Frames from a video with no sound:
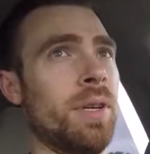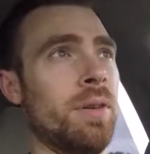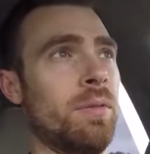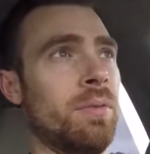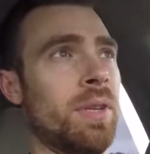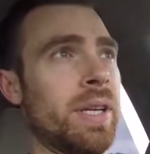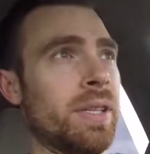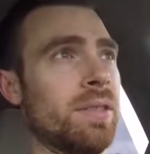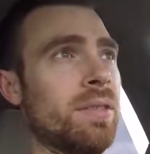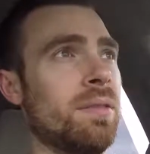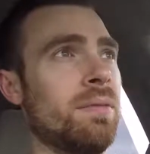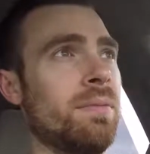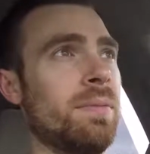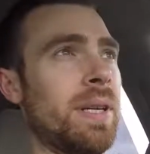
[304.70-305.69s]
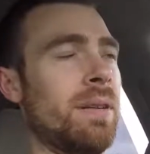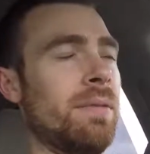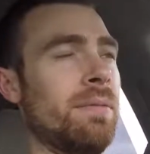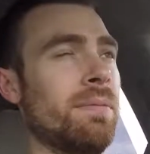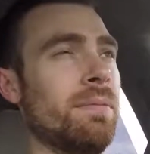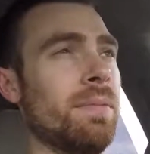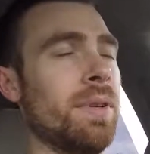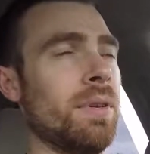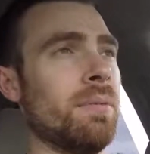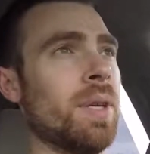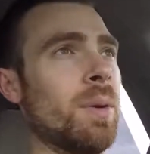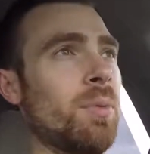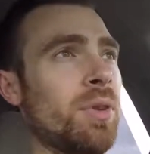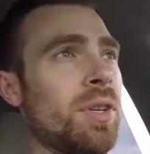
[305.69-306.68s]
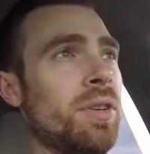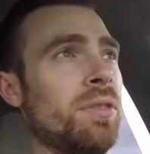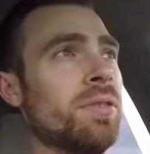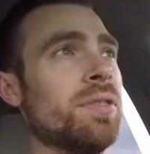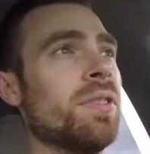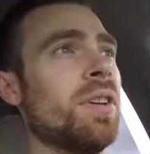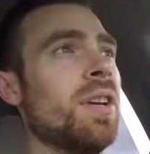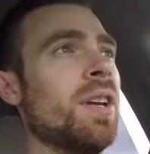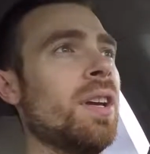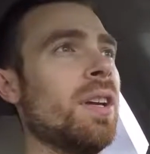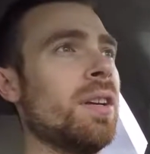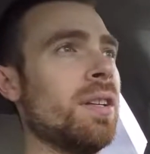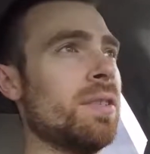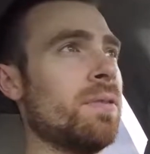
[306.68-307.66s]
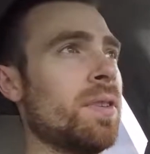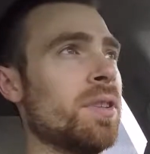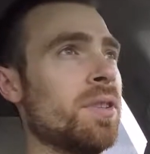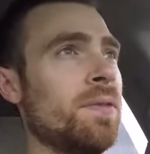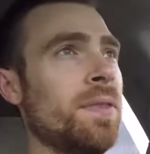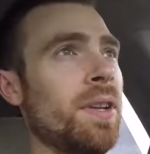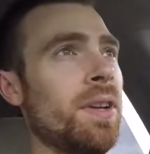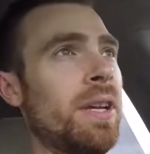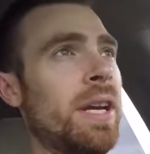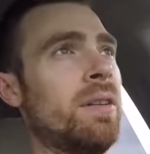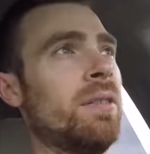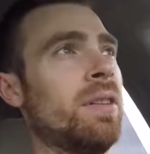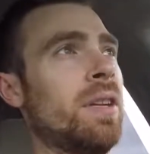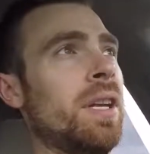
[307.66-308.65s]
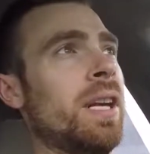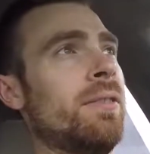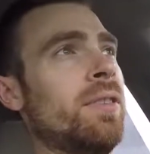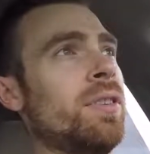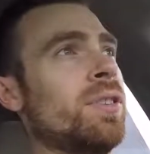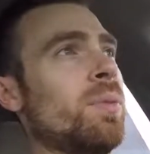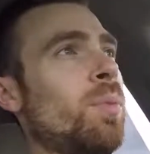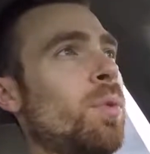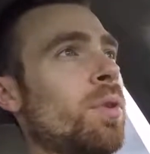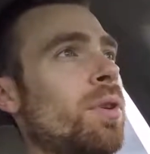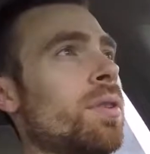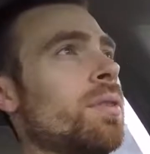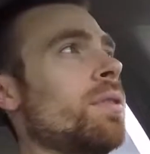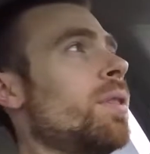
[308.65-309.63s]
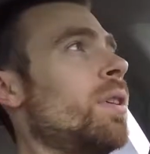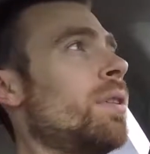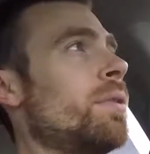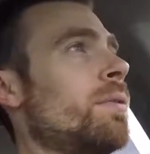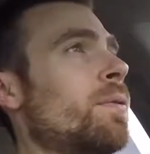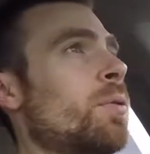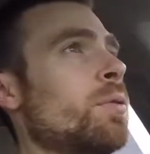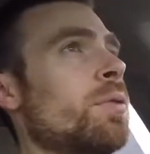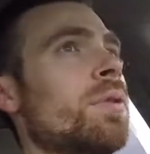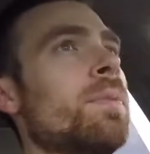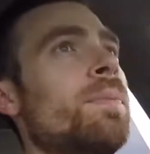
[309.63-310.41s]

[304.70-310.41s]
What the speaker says: you know, next, I don't know, you know, couple years as far as filling out and then having to support all the fruit.